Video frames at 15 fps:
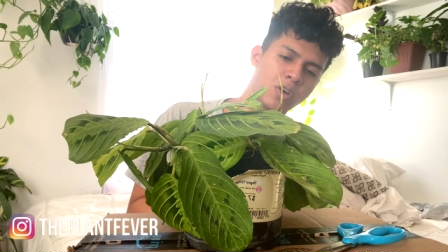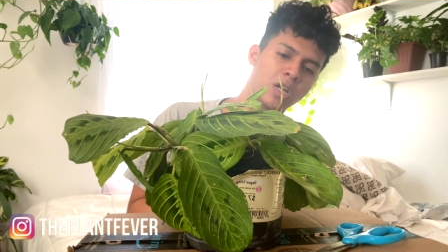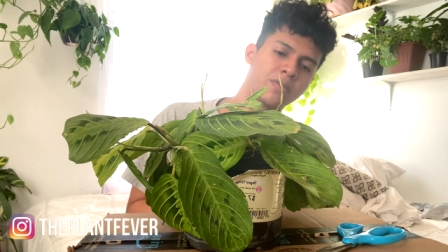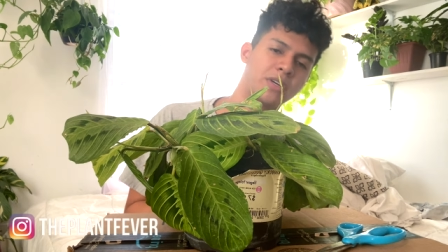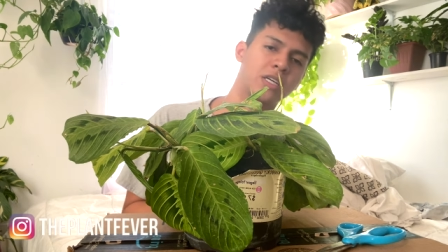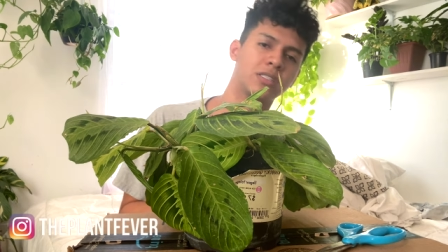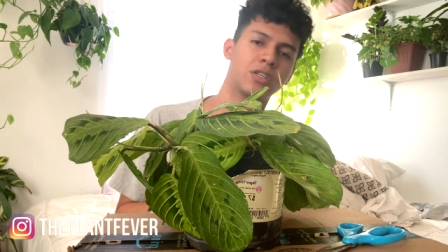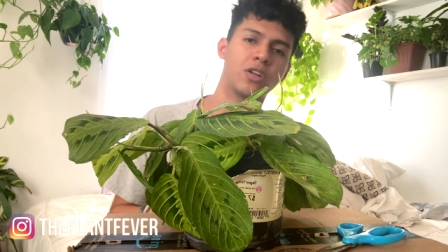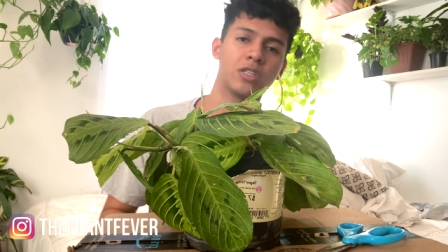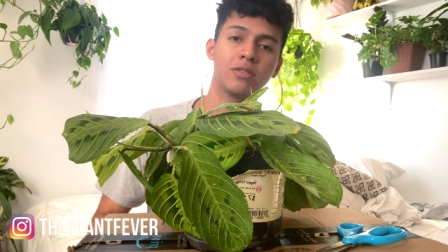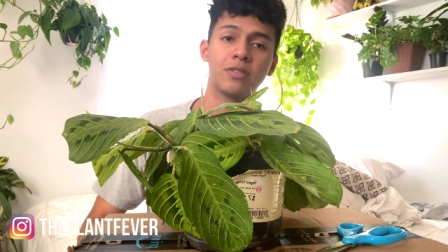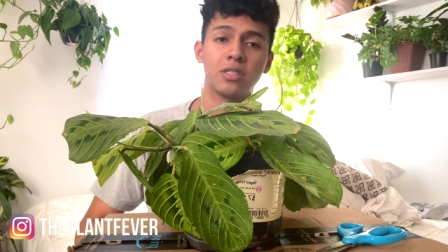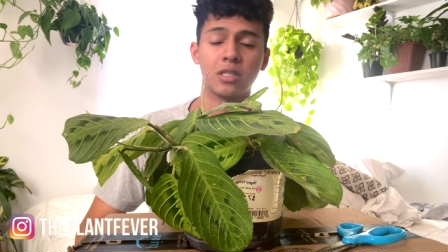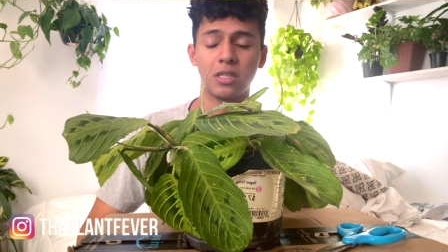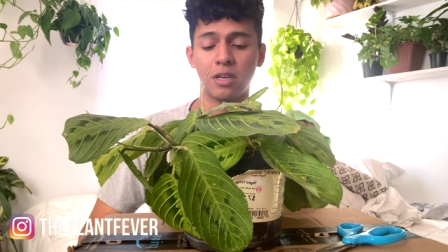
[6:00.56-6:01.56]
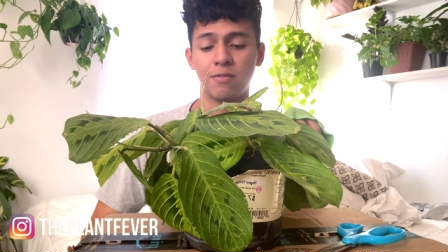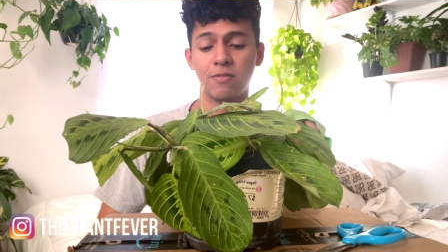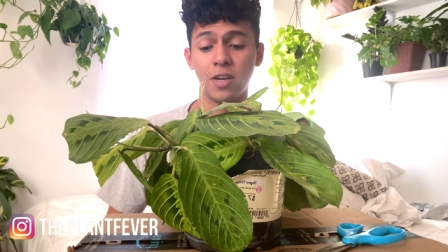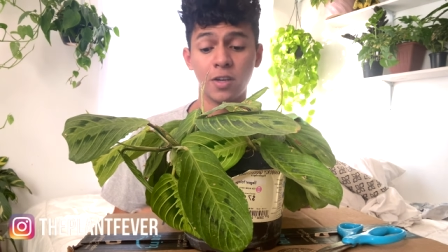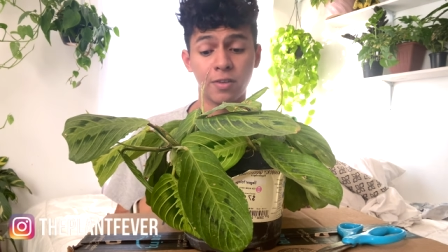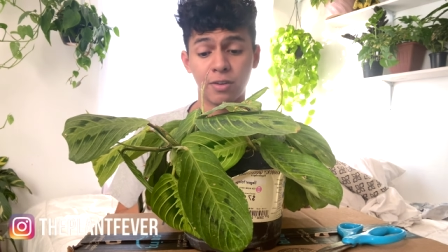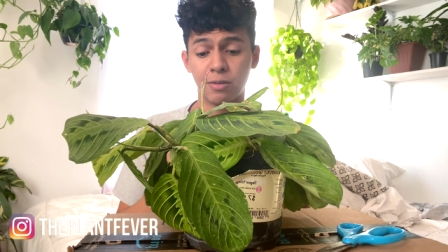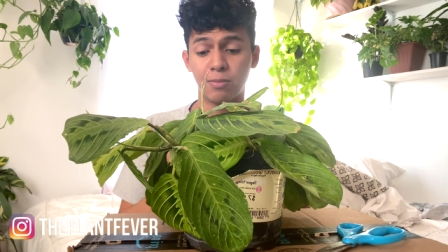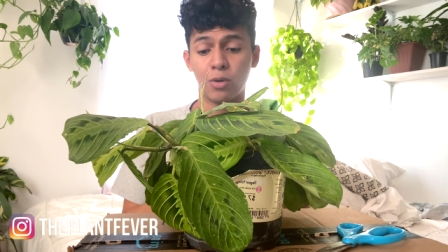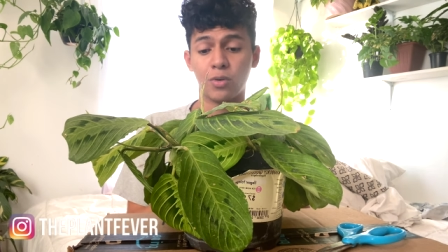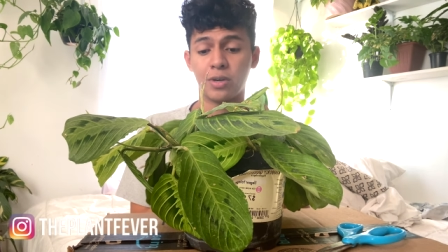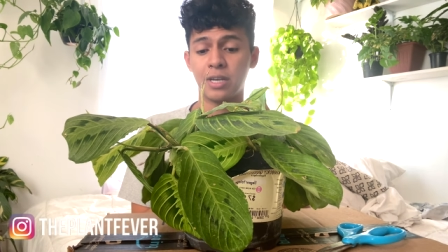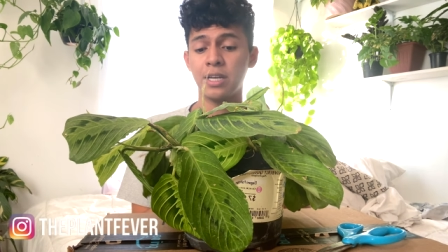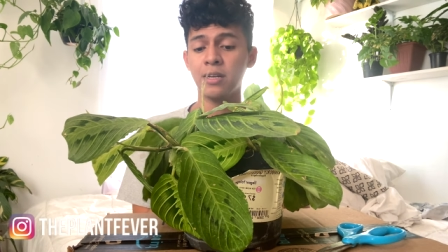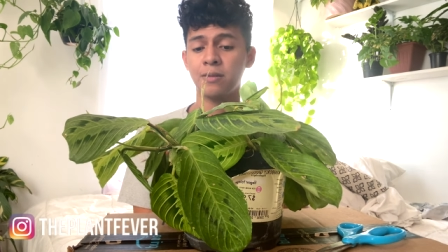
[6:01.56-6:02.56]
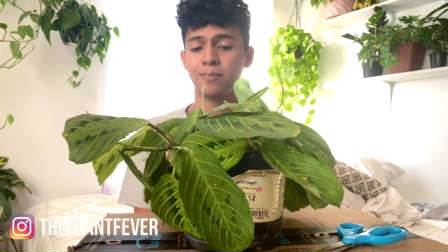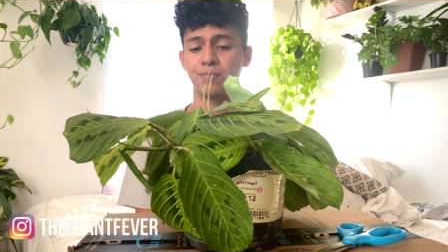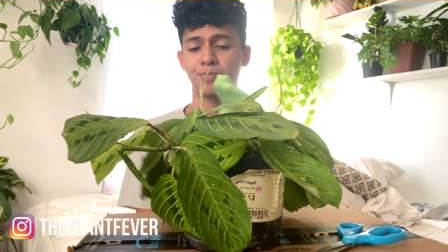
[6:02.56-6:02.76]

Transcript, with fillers: of it because I know this video is gonna get very, very boring.